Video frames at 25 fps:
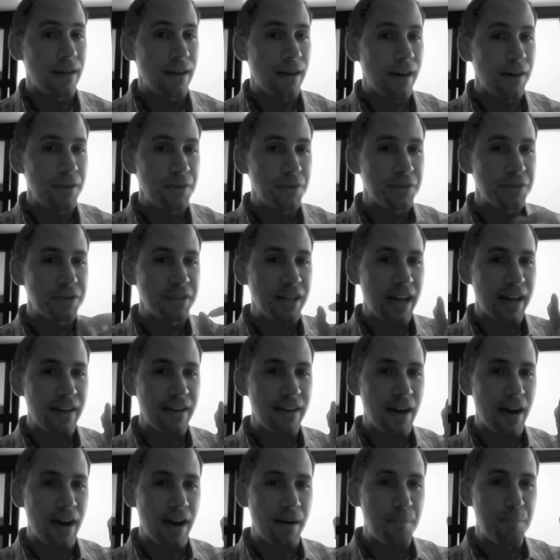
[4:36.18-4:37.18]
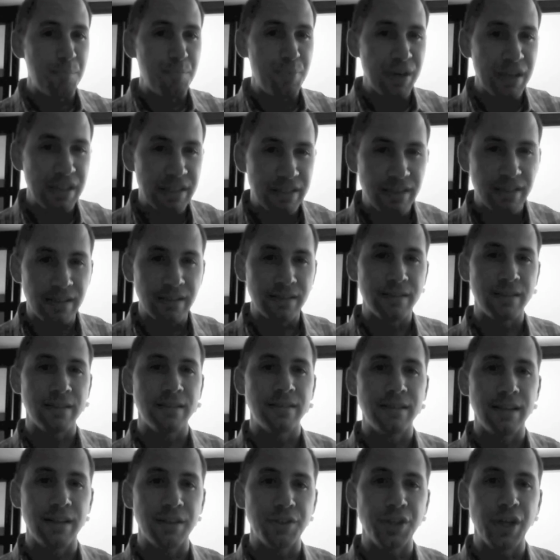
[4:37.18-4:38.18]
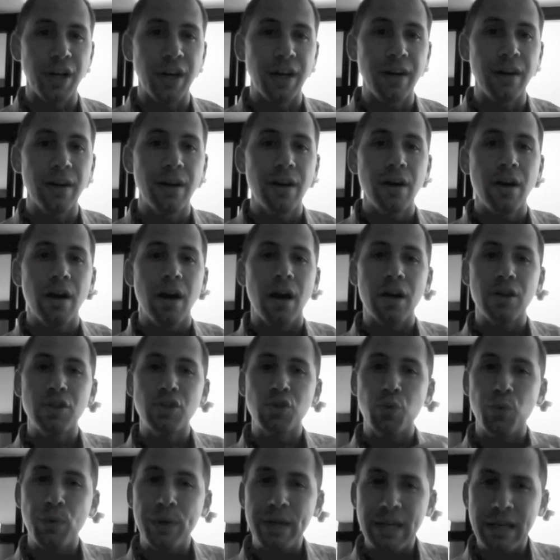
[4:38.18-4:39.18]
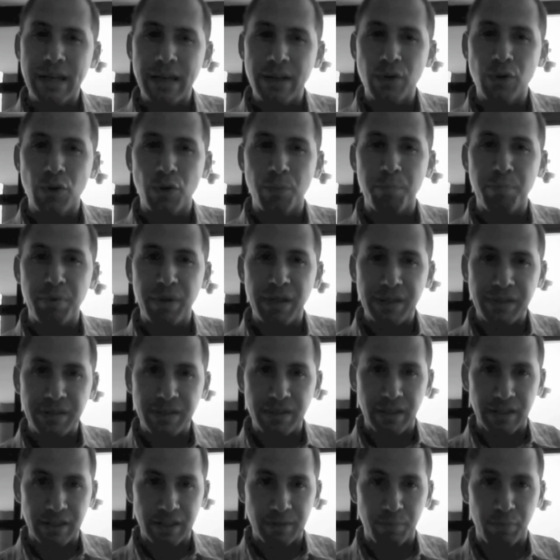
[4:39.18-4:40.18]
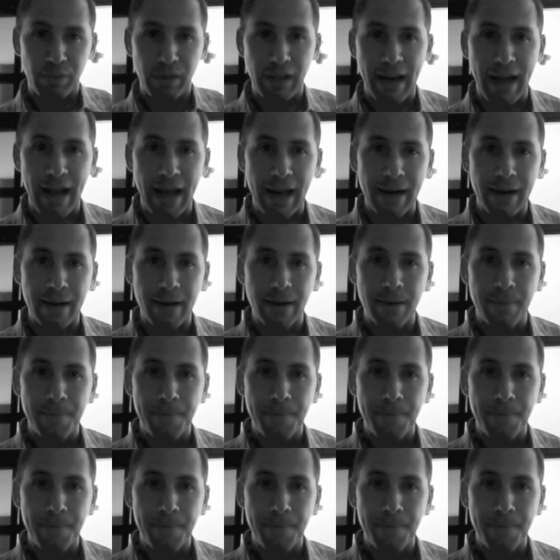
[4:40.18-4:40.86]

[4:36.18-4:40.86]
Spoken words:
Understand, a business decision, a tweak in your business plan